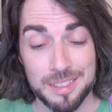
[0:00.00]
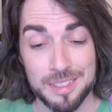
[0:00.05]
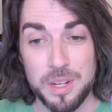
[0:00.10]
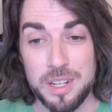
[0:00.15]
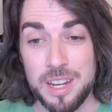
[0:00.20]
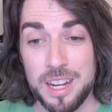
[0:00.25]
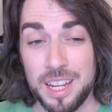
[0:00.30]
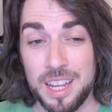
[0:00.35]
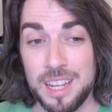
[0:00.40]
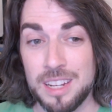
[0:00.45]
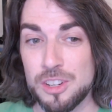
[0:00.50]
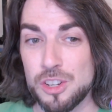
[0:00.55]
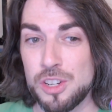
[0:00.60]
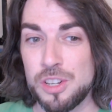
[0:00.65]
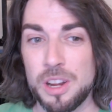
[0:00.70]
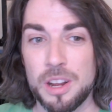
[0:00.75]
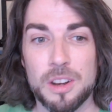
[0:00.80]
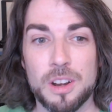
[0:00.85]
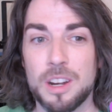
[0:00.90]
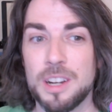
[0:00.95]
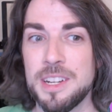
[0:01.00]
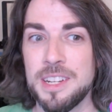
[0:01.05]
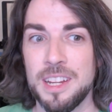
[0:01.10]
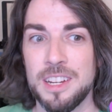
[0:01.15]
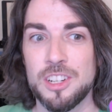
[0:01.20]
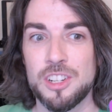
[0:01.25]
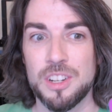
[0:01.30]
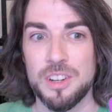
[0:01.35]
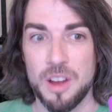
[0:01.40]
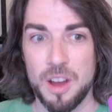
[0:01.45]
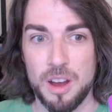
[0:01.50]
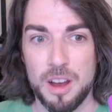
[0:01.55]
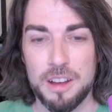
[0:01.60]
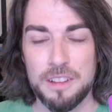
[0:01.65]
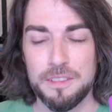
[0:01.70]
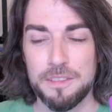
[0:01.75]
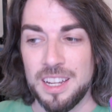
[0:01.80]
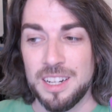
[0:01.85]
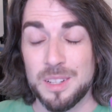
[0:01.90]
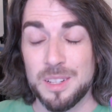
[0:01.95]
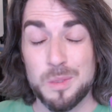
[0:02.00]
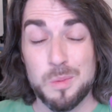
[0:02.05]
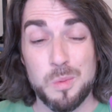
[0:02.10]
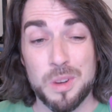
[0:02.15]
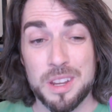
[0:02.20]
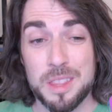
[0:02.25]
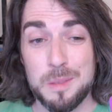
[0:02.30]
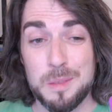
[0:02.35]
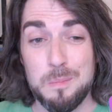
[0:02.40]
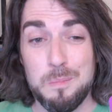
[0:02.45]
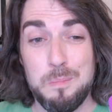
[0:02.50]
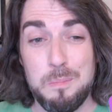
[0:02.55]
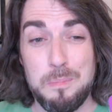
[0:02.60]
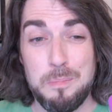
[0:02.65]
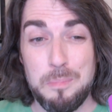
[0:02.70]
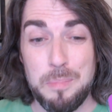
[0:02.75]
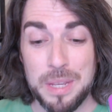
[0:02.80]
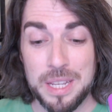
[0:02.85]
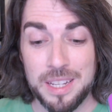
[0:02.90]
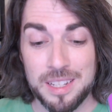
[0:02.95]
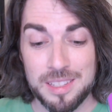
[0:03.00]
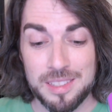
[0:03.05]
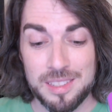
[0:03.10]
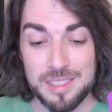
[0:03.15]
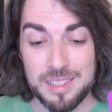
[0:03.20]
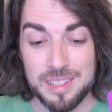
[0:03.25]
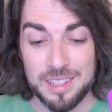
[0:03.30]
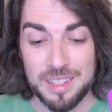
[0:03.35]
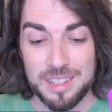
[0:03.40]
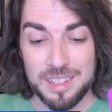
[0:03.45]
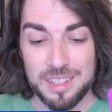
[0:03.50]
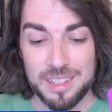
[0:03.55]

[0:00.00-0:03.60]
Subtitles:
We can't shut our attention off, and it's one of the biggest